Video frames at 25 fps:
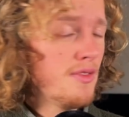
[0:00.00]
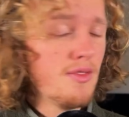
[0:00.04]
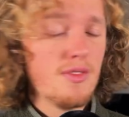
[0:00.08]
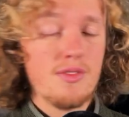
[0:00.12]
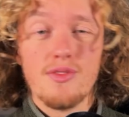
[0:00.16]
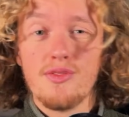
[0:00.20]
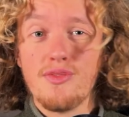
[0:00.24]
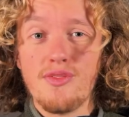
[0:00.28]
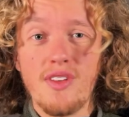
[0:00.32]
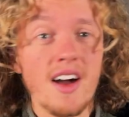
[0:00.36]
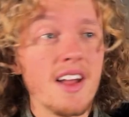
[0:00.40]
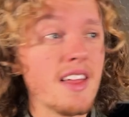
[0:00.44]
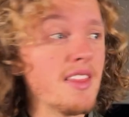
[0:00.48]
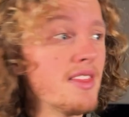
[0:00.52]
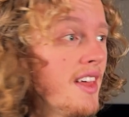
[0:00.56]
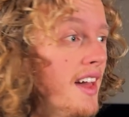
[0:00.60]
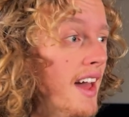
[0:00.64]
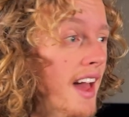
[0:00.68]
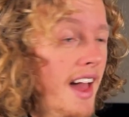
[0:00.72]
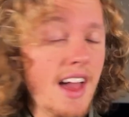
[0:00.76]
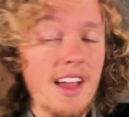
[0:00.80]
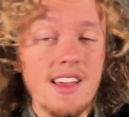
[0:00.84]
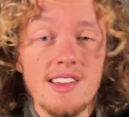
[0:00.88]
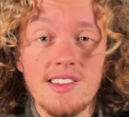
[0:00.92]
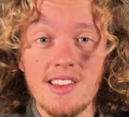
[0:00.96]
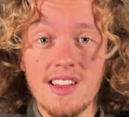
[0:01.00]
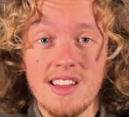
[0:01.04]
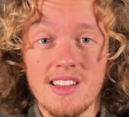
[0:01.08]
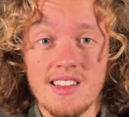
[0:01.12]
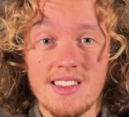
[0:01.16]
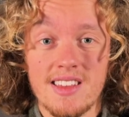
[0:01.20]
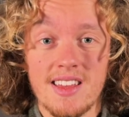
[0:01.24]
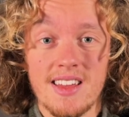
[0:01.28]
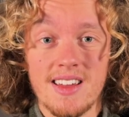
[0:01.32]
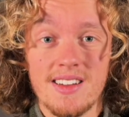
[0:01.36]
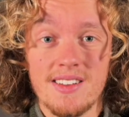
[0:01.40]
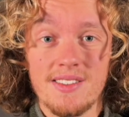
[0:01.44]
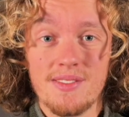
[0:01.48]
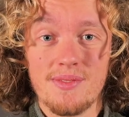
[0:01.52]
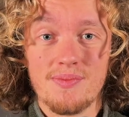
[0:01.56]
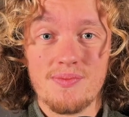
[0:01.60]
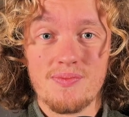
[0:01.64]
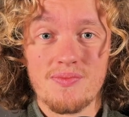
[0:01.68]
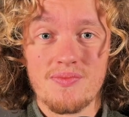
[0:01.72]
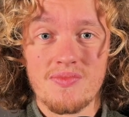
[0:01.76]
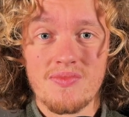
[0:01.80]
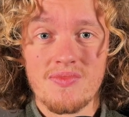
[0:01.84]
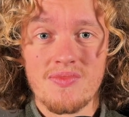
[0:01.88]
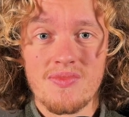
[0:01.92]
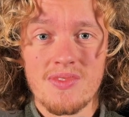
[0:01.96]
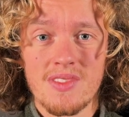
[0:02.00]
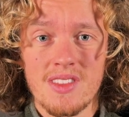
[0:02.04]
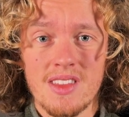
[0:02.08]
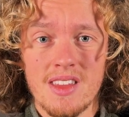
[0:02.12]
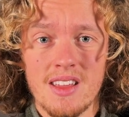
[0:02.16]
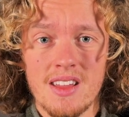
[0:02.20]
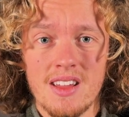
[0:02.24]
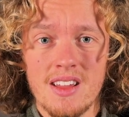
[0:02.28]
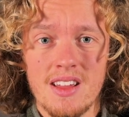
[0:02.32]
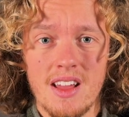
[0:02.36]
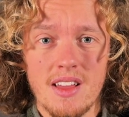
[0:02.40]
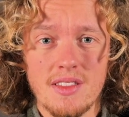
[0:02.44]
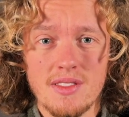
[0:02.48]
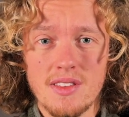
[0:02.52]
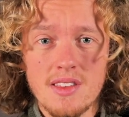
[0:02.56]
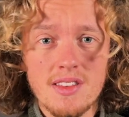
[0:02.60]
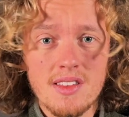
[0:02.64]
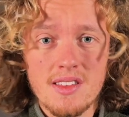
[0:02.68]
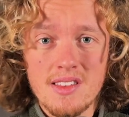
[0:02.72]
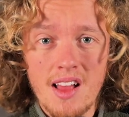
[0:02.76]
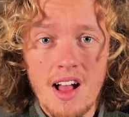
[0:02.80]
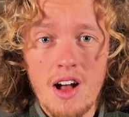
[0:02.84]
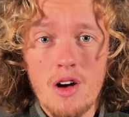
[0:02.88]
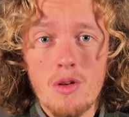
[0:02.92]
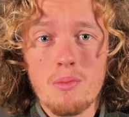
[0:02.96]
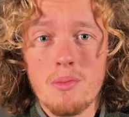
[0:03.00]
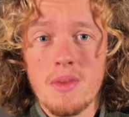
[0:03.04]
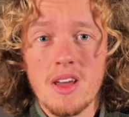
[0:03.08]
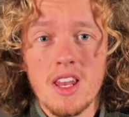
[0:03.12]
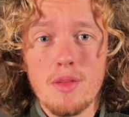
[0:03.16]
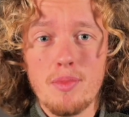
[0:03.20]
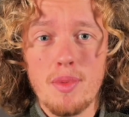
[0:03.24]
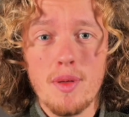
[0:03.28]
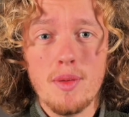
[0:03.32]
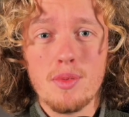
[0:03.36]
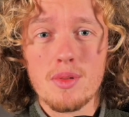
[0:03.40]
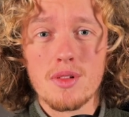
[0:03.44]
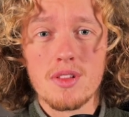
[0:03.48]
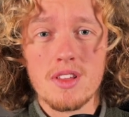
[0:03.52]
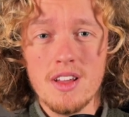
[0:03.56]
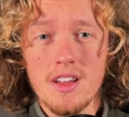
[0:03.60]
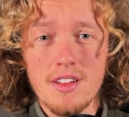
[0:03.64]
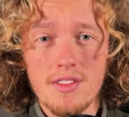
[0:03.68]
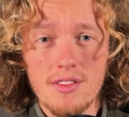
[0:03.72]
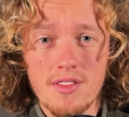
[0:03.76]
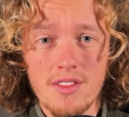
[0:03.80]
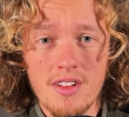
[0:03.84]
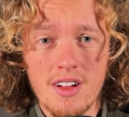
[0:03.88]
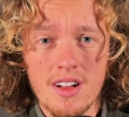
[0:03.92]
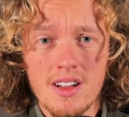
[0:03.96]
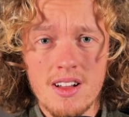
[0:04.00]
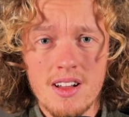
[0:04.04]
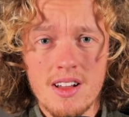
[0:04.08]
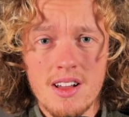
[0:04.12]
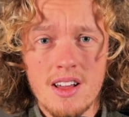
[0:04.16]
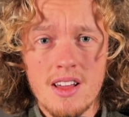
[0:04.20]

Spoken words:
find the exit. And this is how many people live.